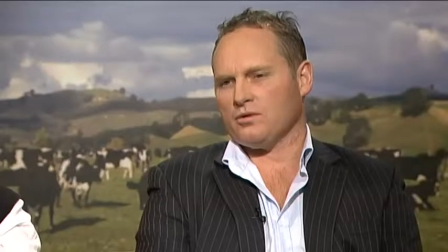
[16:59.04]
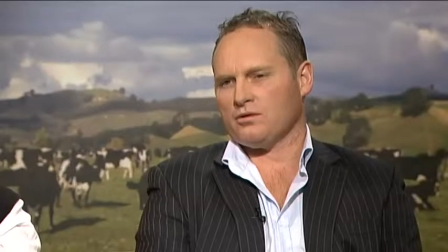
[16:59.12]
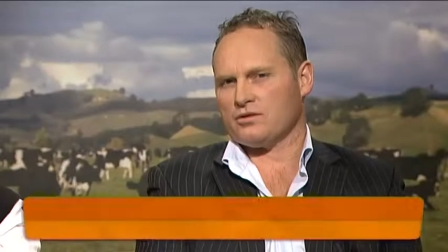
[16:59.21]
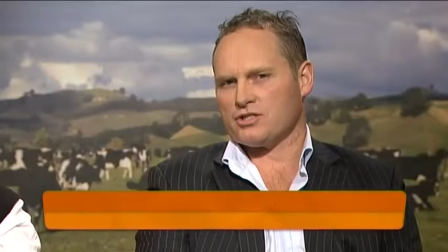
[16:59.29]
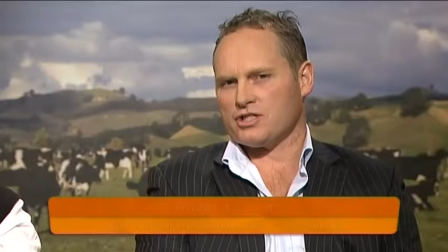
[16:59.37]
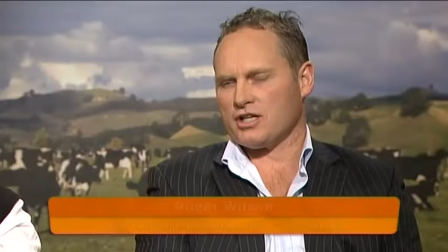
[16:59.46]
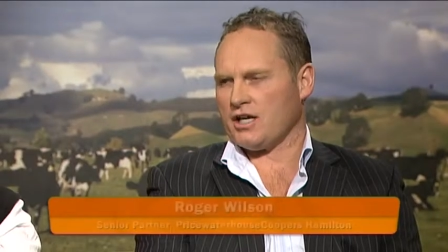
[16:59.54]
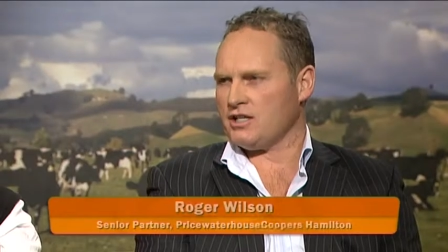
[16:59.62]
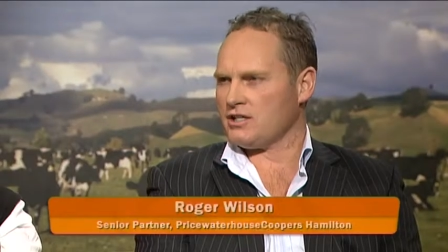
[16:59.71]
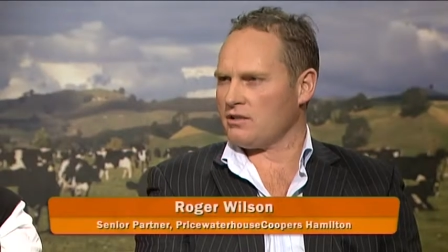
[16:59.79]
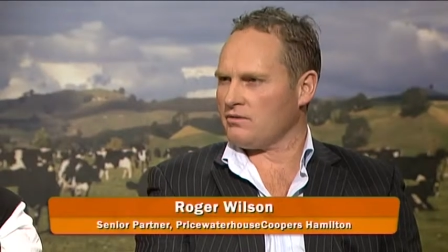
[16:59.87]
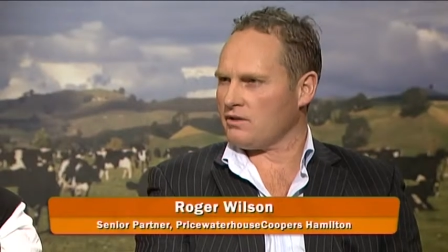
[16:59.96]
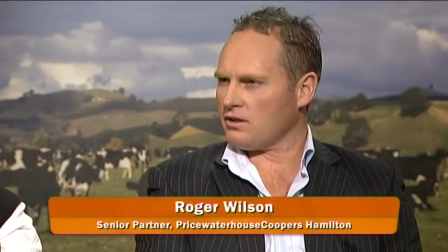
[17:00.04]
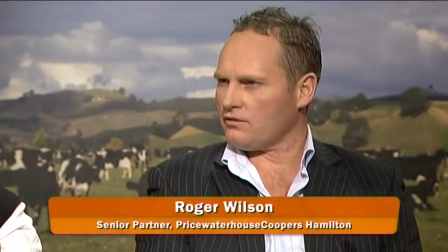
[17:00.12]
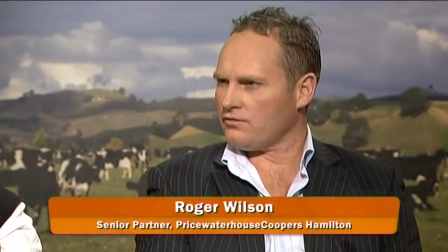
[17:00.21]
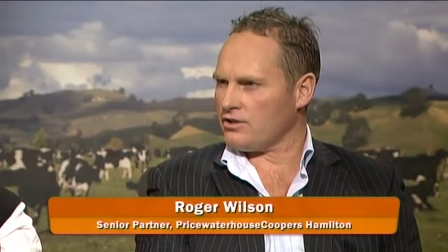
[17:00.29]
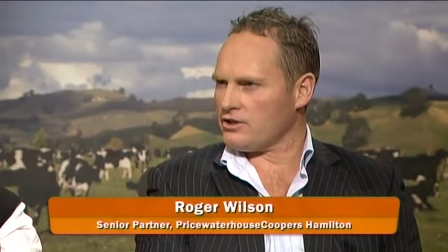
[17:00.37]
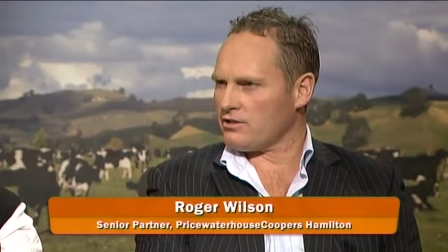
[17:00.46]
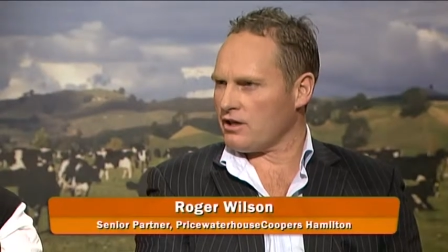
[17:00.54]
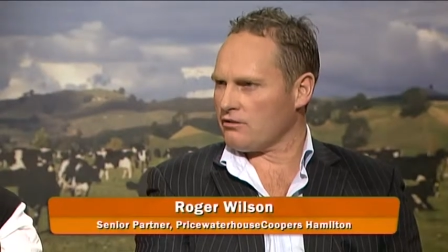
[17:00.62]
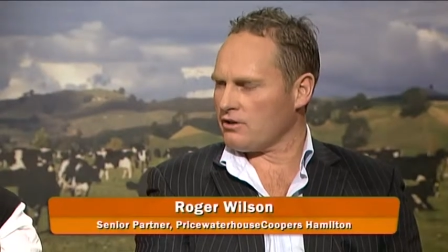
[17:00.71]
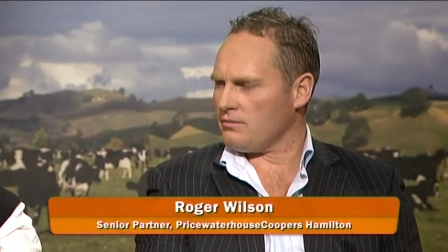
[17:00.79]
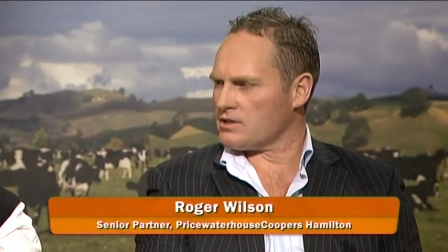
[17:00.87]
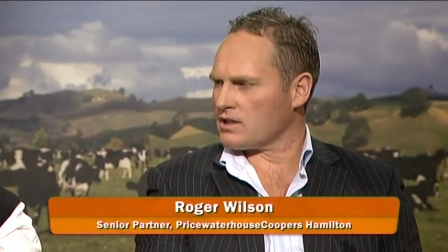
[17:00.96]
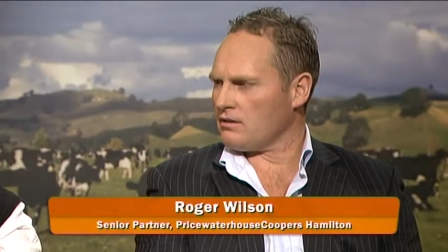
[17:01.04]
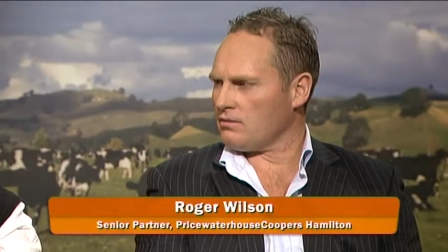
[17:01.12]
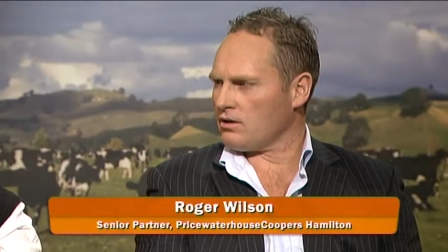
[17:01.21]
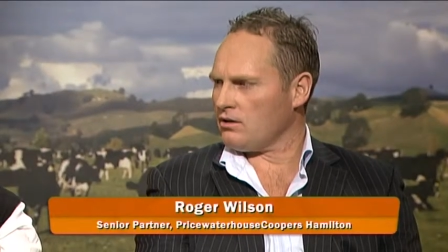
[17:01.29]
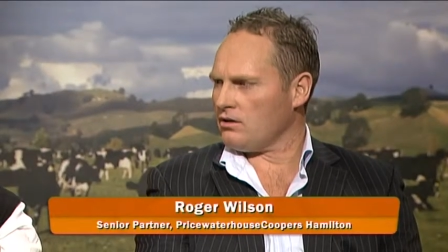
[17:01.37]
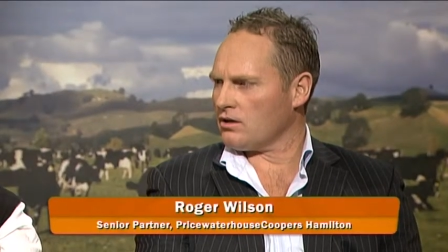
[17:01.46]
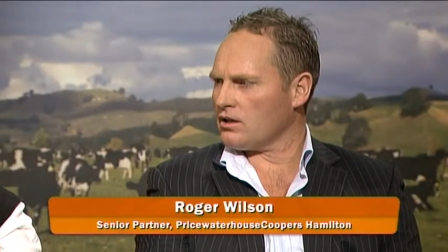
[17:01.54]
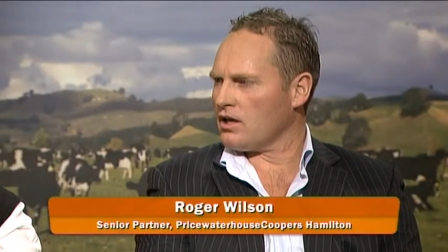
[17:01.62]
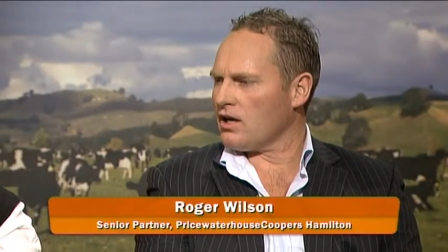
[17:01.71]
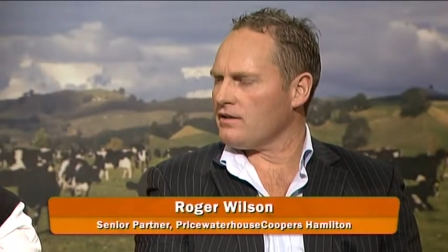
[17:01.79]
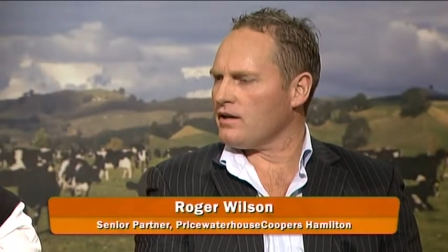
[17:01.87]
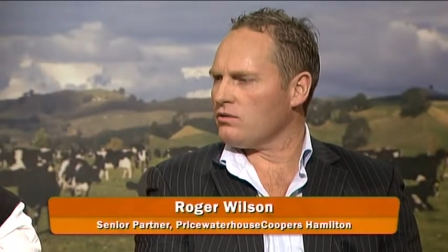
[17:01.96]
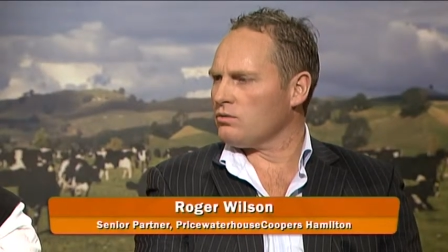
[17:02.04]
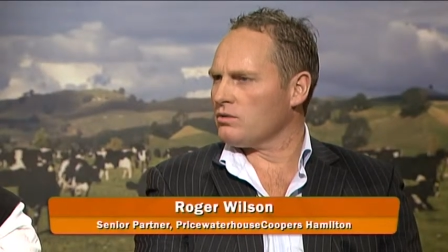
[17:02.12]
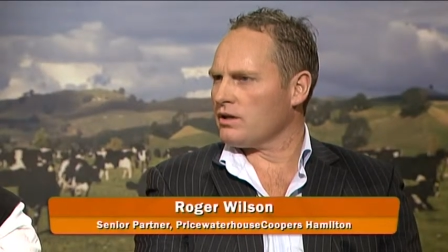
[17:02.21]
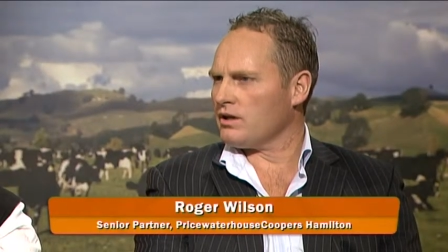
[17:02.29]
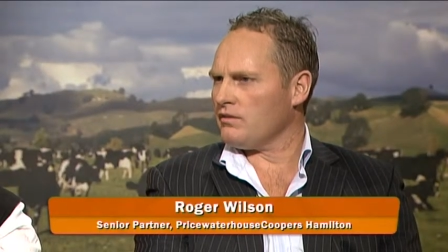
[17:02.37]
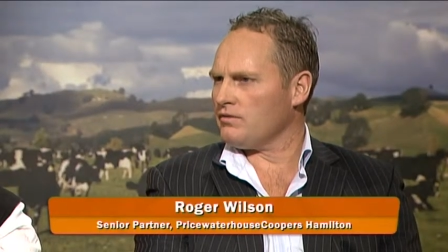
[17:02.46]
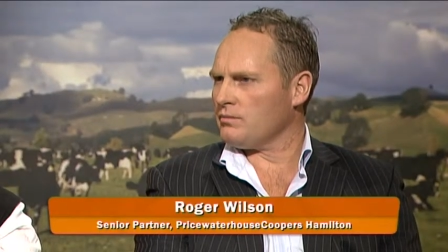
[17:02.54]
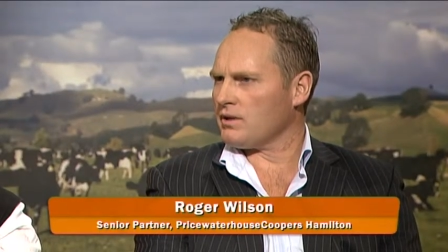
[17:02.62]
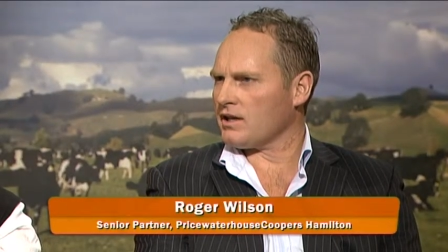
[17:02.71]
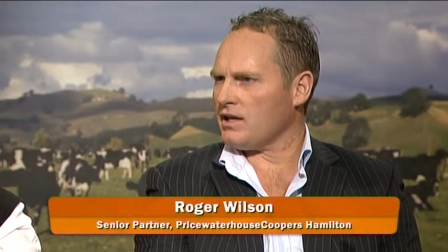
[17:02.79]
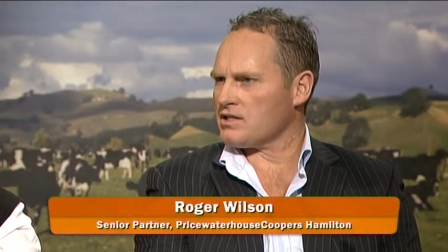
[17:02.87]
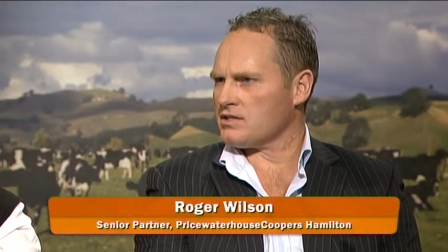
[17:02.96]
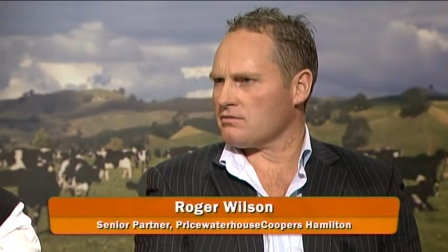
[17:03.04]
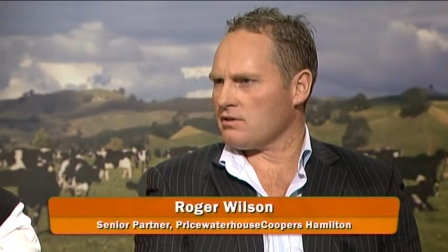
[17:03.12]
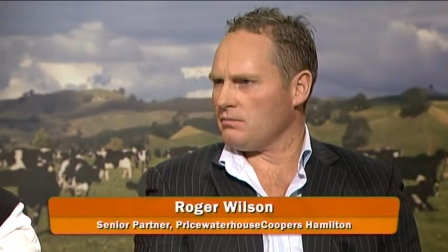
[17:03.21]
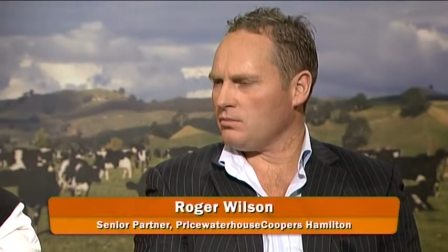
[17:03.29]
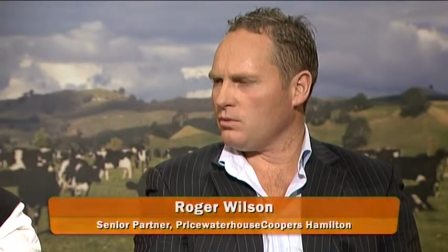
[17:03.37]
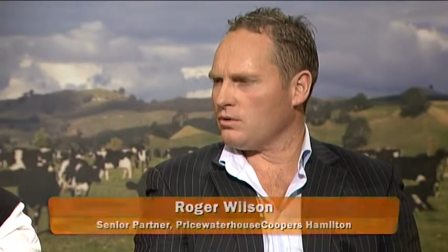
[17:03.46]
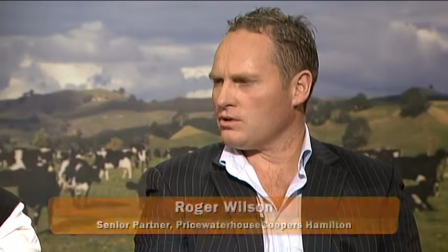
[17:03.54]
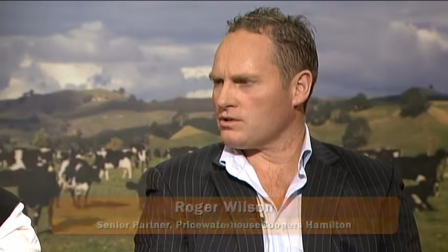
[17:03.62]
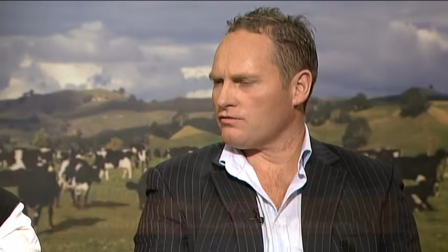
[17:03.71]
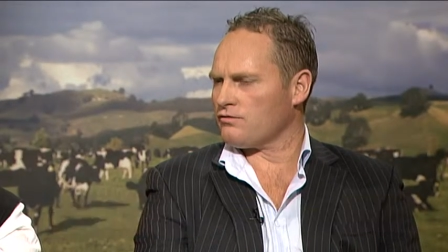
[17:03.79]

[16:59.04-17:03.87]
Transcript: world is changing. We have a lot of free trade agreements coming along. They're all going to have implications around borders and